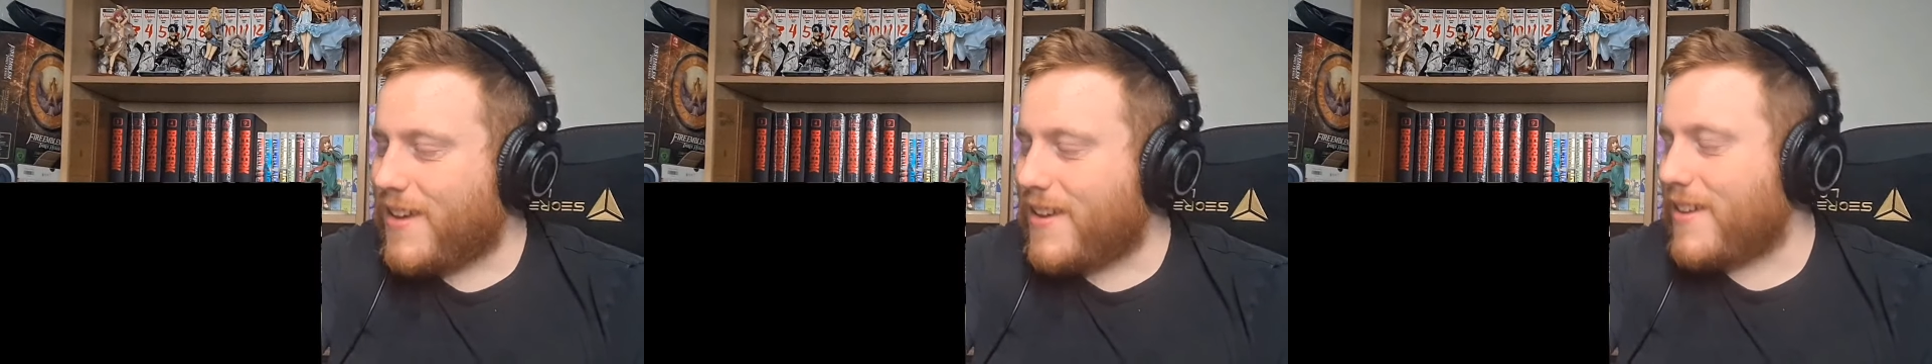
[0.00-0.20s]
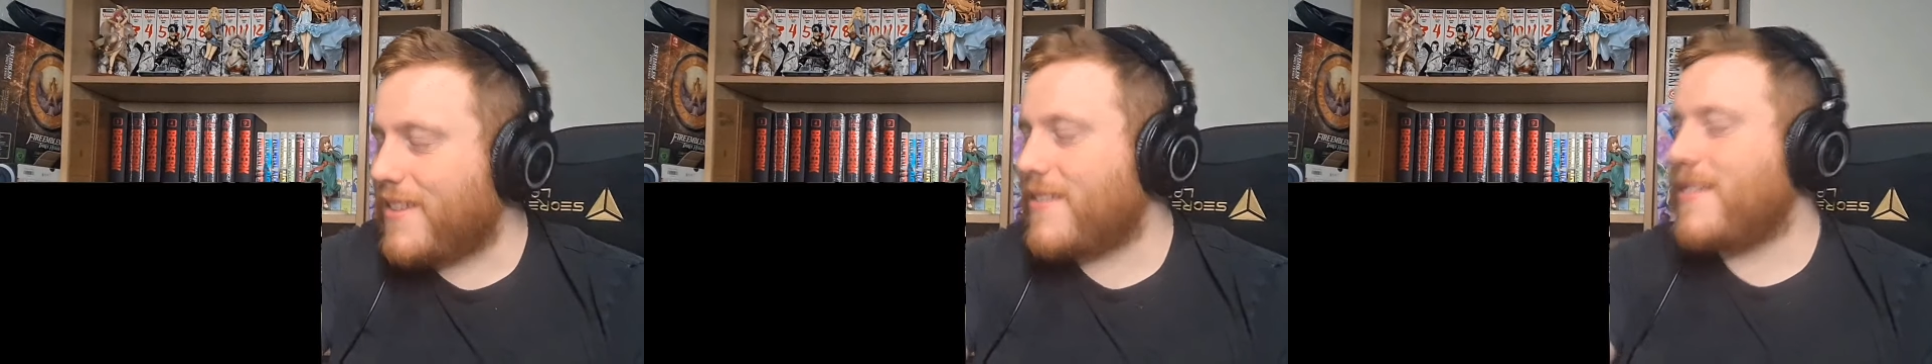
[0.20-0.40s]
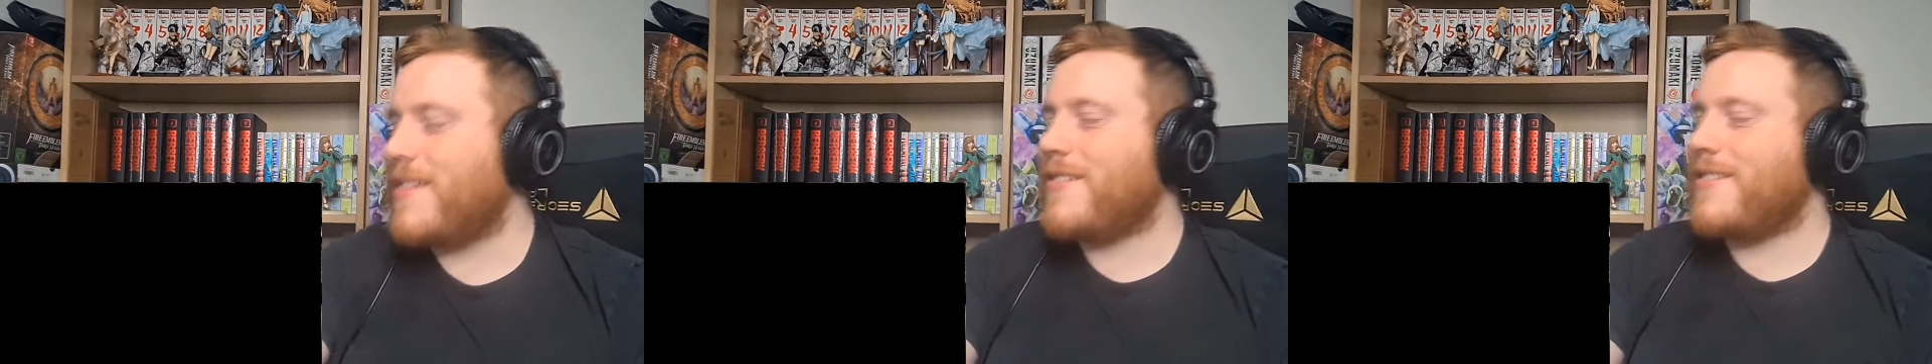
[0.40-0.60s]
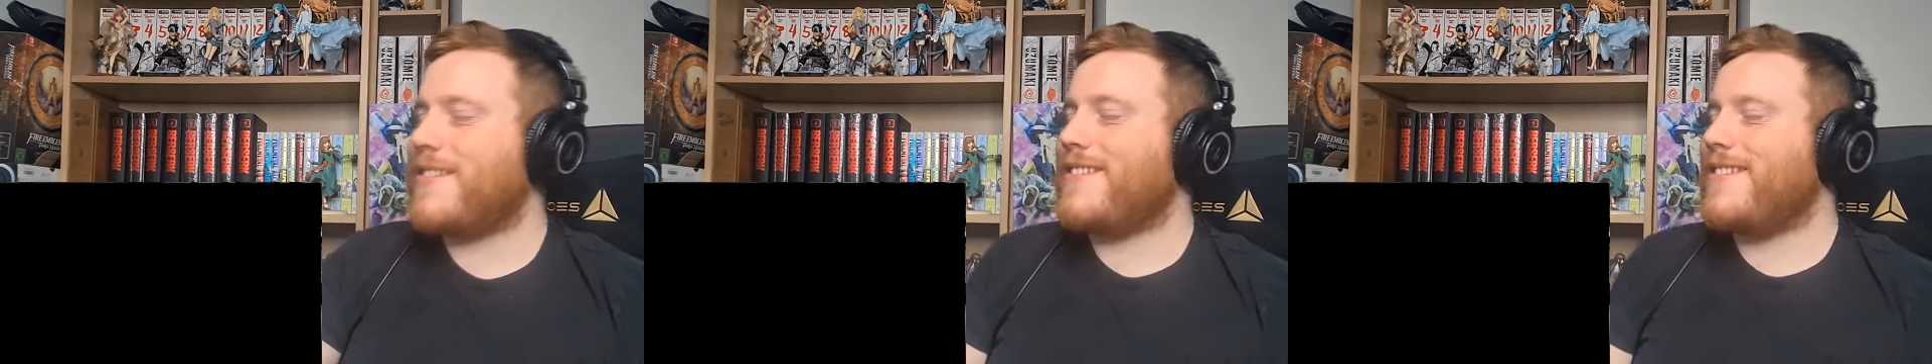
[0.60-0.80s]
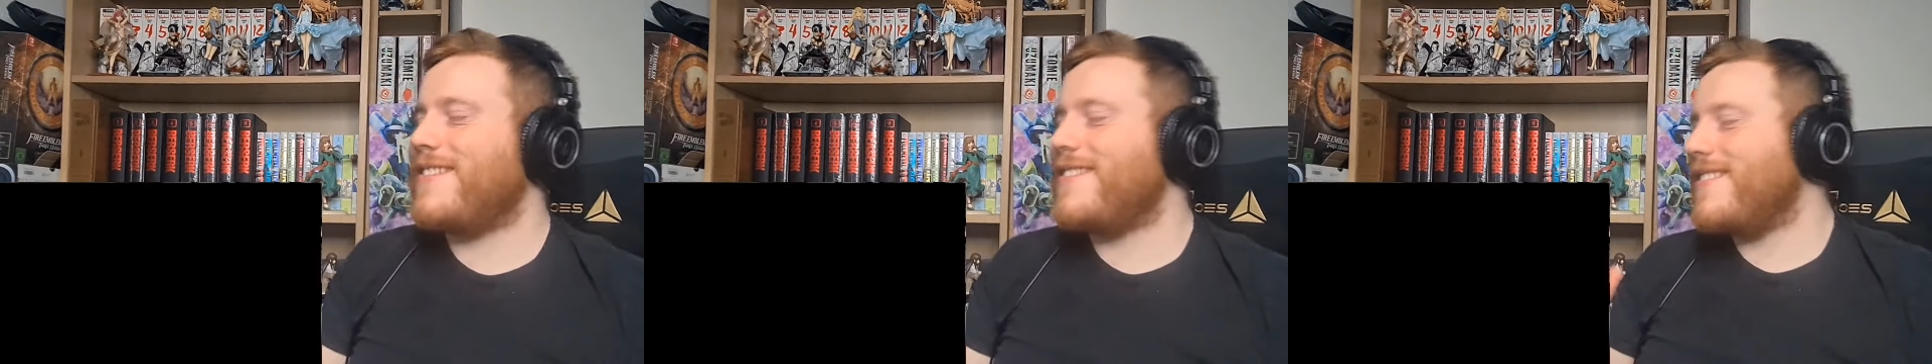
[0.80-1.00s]

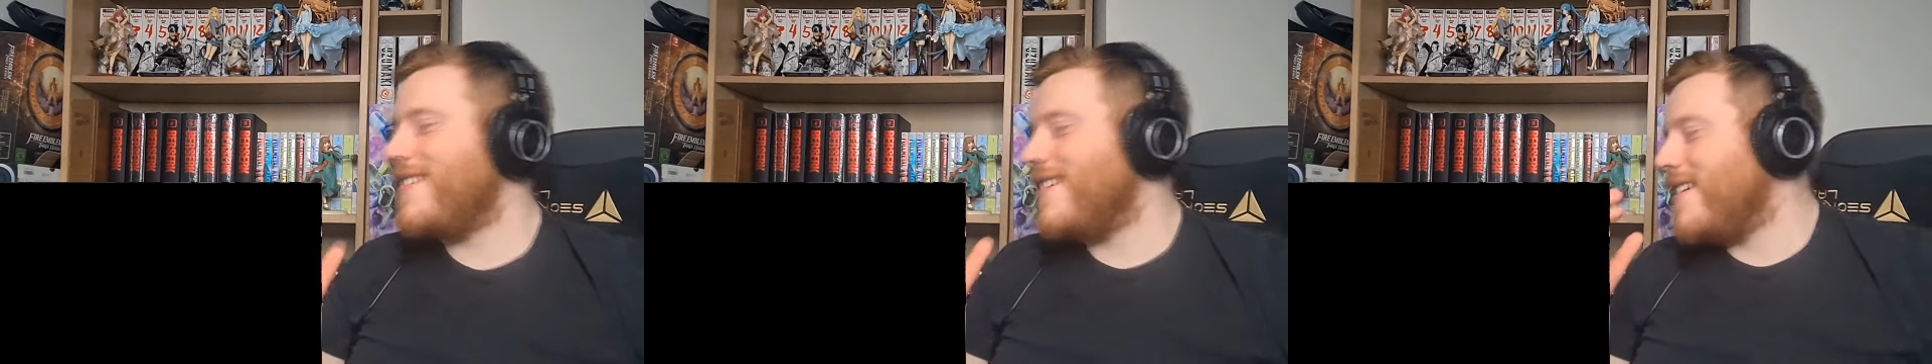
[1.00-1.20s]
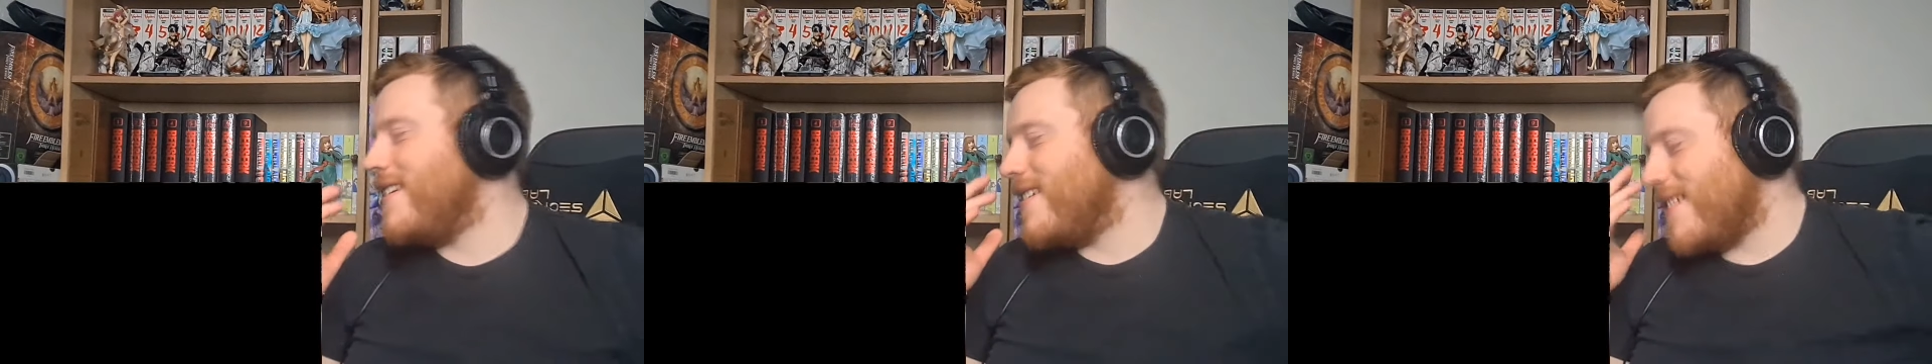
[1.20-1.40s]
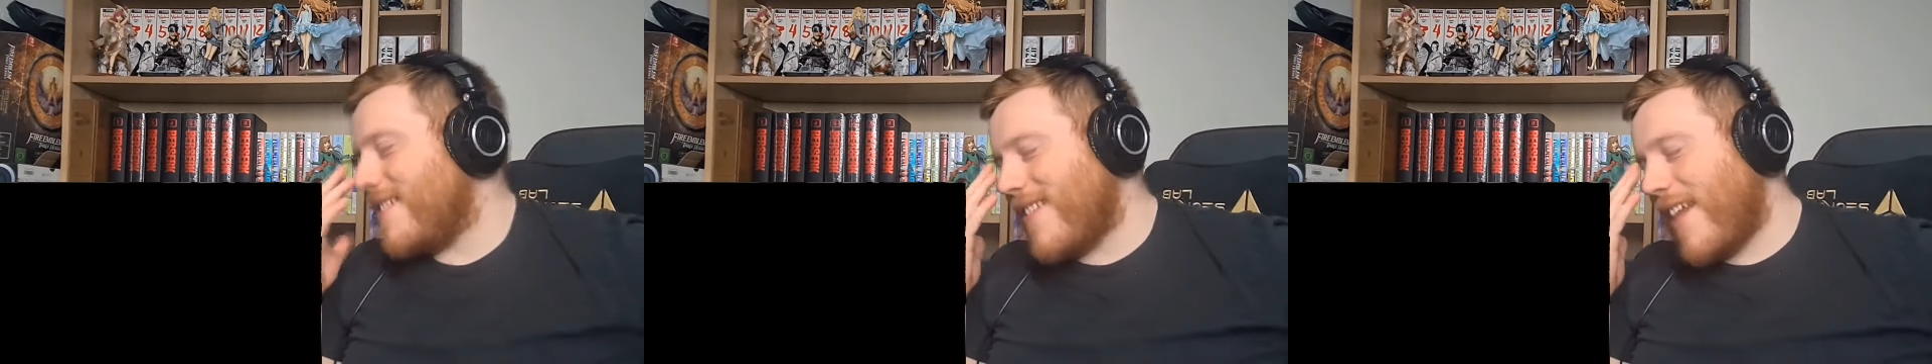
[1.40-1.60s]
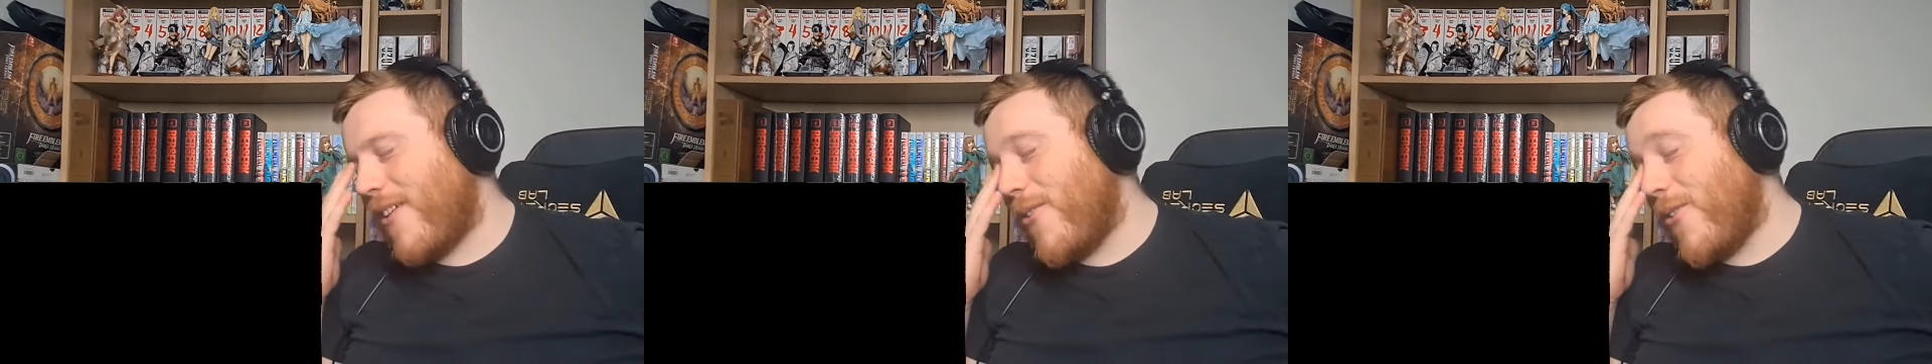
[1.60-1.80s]
I